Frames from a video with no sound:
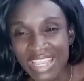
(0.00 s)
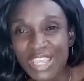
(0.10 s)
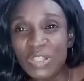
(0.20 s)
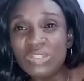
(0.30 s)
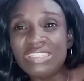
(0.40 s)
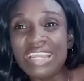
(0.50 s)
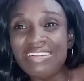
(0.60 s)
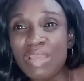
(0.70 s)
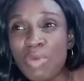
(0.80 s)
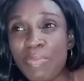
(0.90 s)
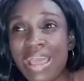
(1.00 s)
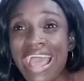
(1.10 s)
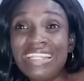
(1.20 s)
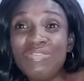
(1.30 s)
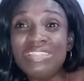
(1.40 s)
You know, stepping them up.
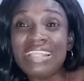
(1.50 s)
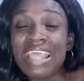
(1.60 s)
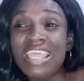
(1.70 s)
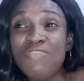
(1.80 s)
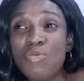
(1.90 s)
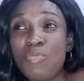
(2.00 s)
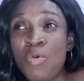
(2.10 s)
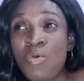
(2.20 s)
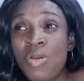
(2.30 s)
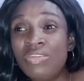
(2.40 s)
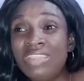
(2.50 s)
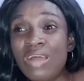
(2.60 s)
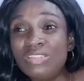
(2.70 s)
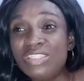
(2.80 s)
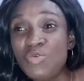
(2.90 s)
And he even said, I give you people now
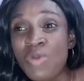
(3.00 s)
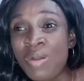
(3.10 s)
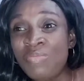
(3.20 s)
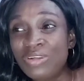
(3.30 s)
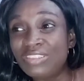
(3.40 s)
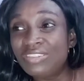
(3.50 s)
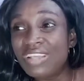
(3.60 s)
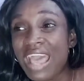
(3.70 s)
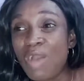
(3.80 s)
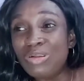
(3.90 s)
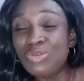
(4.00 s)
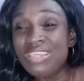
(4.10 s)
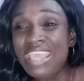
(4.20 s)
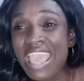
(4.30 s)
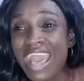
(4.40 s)
till 1 month. I want to
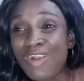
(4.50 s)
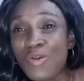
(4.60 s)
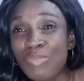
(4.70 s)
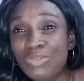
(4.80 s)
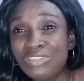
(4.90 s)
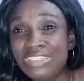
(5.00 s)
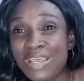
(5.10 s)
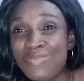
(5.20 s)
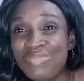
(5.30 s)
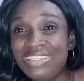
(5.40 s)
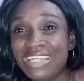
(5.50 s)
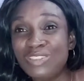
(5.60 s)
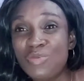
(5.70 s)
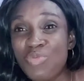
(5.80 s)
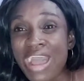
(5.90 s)
hear her coming to tell me that
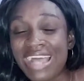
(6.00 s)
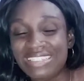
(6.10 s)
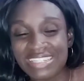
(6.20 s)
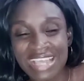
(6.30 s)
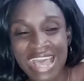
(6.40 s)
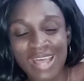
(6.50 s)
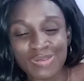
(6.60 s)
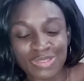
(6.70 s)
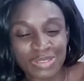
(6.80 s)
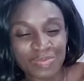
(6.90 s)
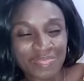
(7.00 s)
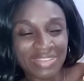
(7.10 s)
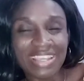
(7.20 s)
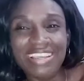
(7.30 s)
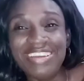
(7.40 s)
people are asking her out.
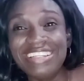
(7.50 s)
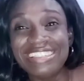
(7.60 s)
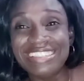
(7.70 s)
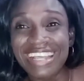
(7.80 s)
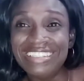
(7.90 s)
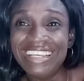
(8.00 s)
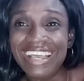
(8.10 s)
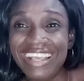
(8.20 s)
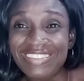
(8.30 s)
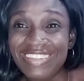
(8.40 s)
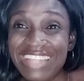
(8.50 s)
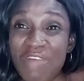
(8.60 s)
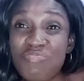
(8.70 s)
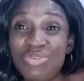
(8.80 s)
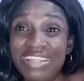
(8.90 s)
You understand? To
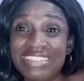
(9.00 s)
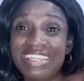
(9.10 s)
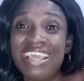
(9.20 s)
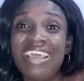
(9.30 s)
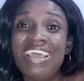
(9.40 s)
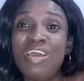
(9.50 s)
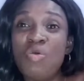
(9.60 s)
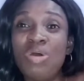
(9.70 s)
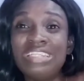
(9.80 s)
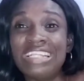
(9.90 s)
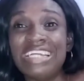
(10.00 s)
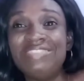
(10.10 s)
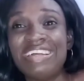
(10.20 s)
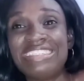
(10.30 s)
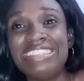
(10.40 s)
that point, what an
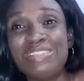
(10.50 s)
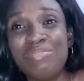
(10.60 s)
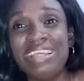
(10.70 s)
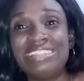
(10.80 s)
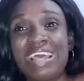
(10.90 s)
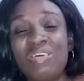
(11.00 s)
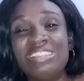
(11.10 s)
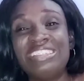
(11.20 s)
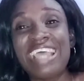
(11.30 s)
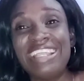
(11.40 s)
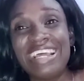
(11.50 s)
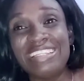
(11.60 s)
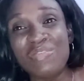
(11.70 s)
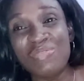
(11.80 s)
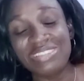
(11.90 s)
advertisement. I was shy that
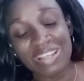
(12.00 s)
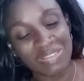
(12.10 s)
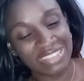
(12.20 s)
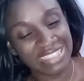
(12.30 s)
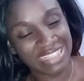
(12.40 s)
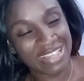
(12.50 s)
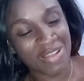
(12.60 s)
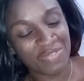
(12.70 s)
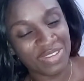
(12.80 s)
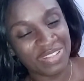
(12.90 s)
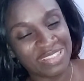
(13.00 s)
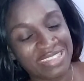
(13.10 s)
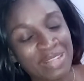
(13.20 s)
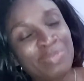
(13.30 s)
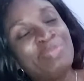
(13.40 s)
day, but I was just laughing, you understand?